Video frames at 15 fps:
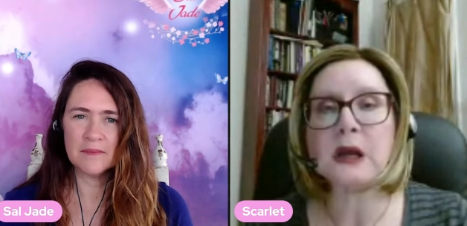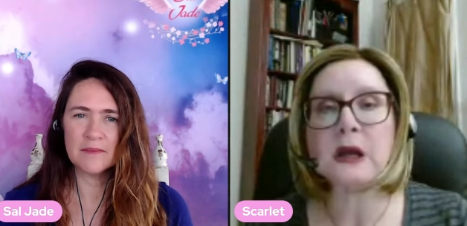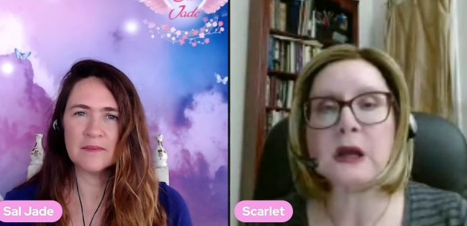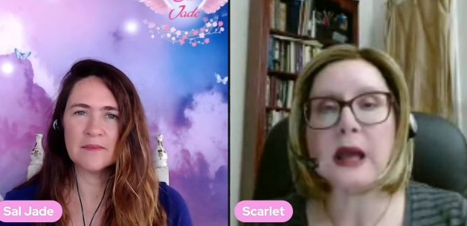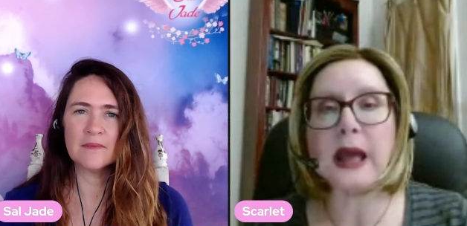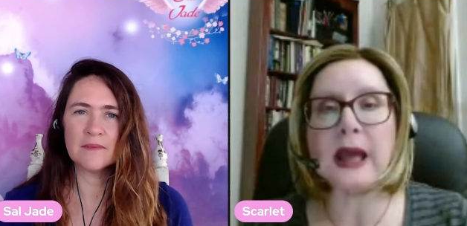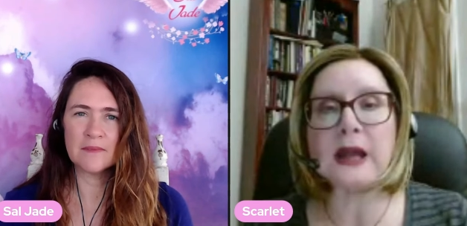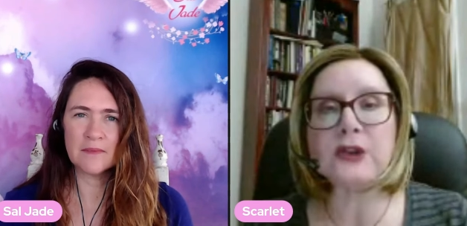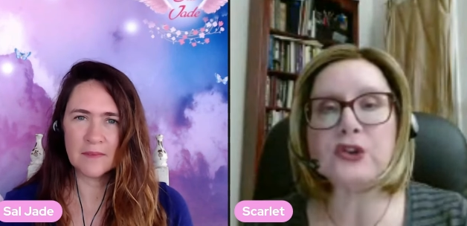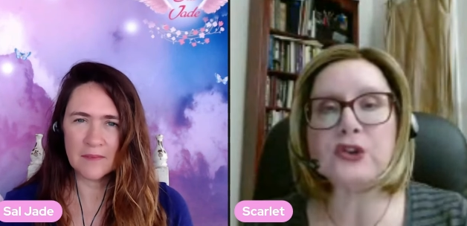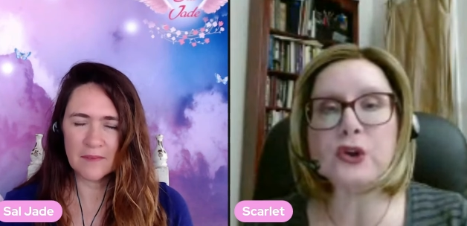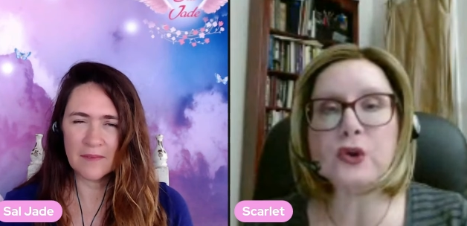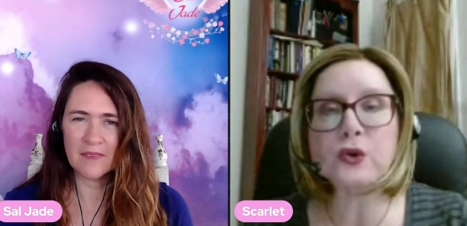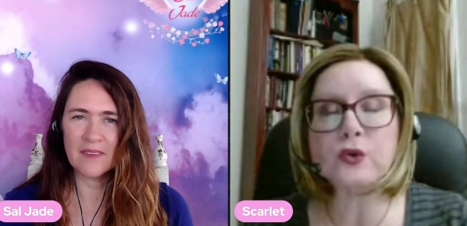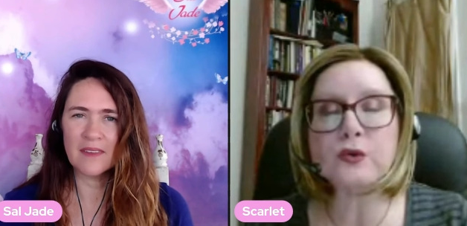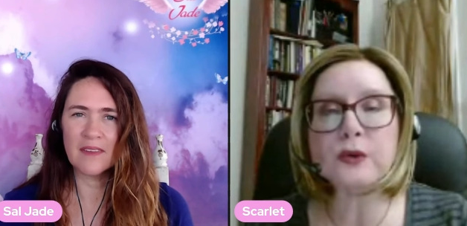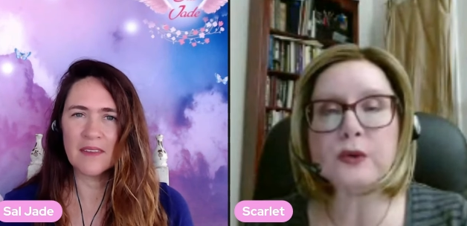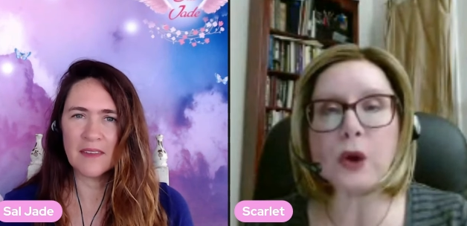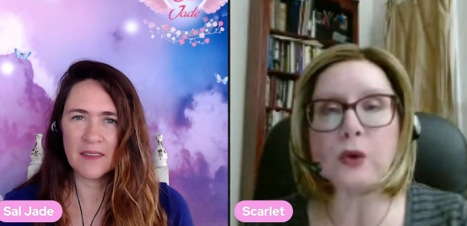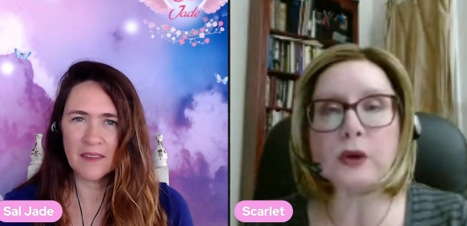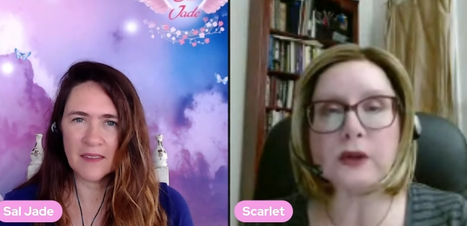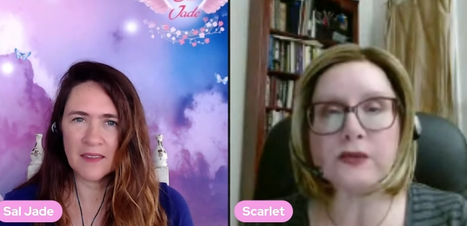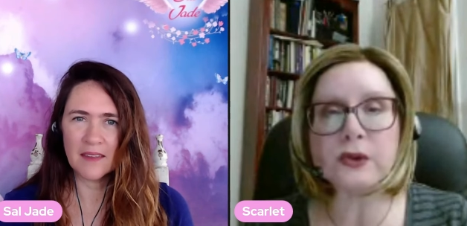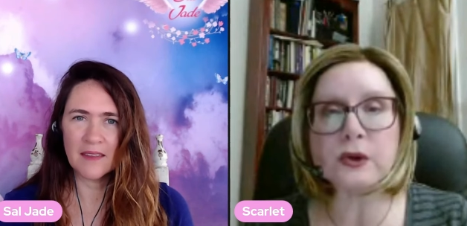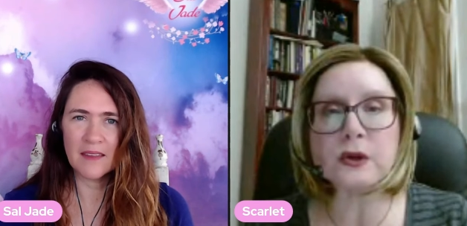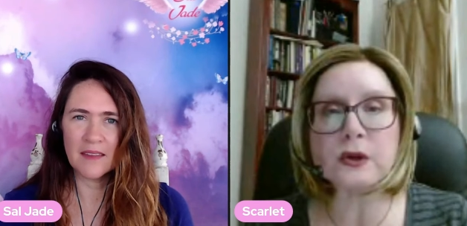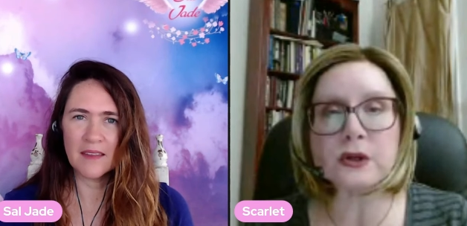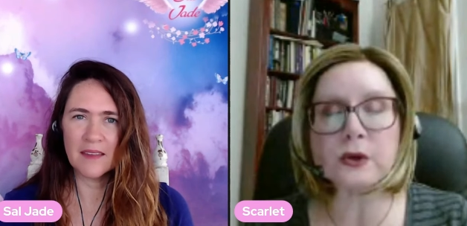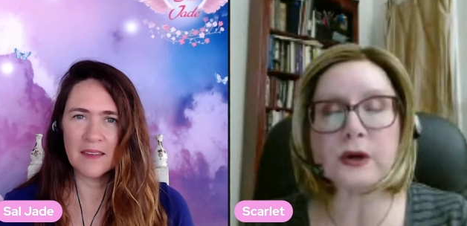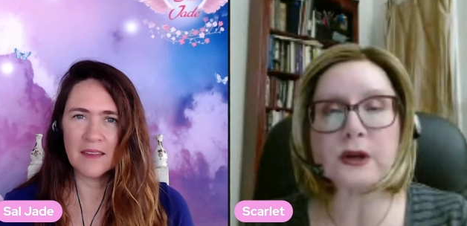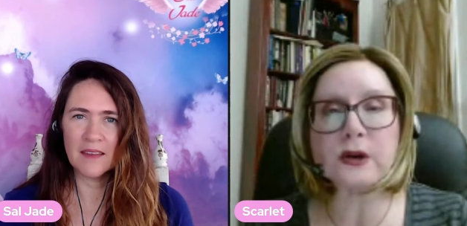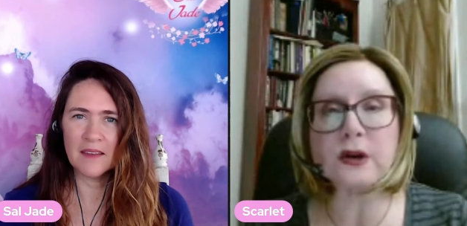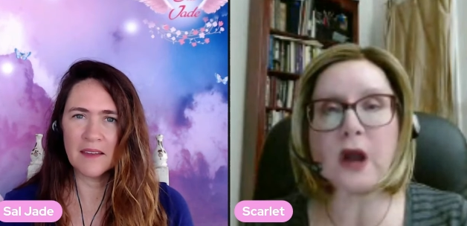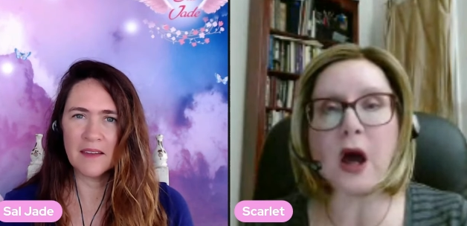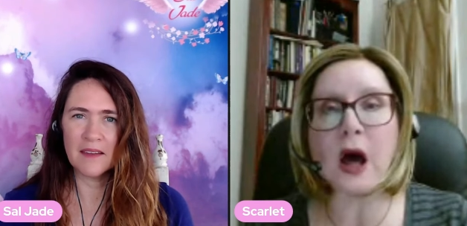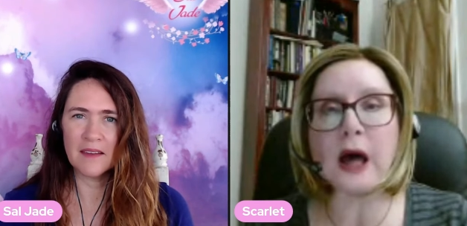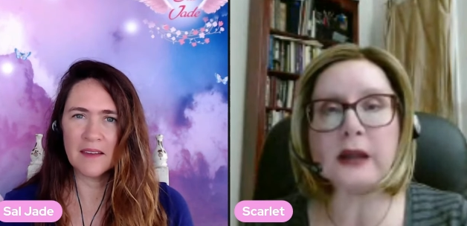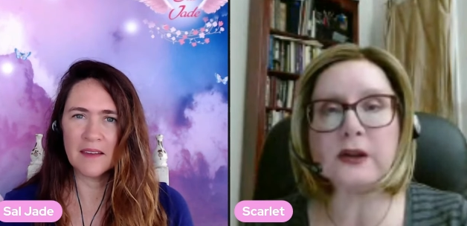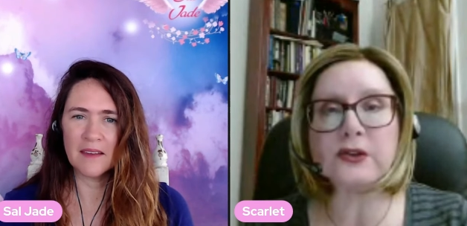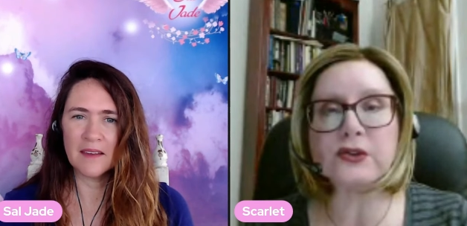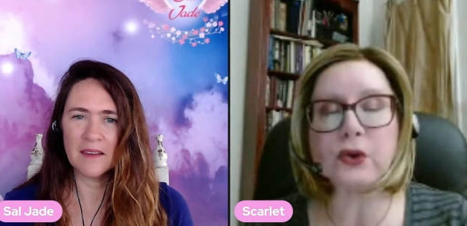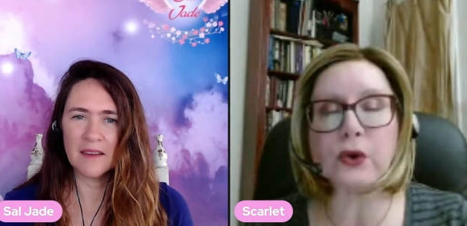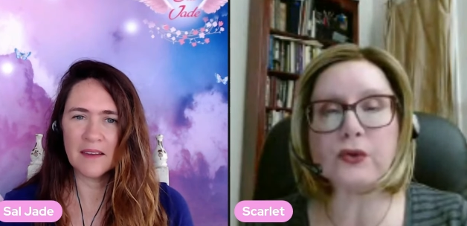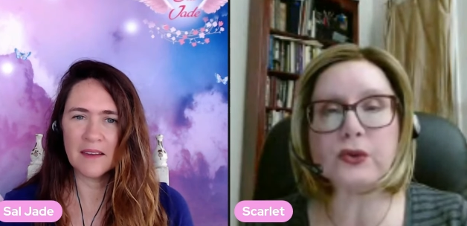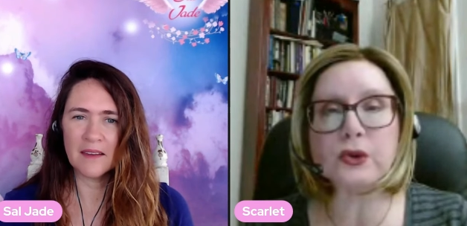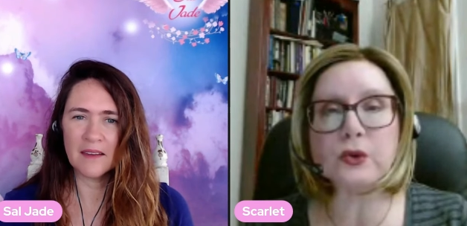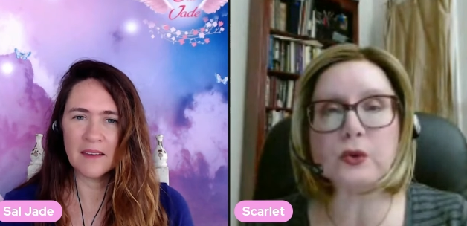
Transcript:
Speaker 1: And you note if you can do it or not. And so if you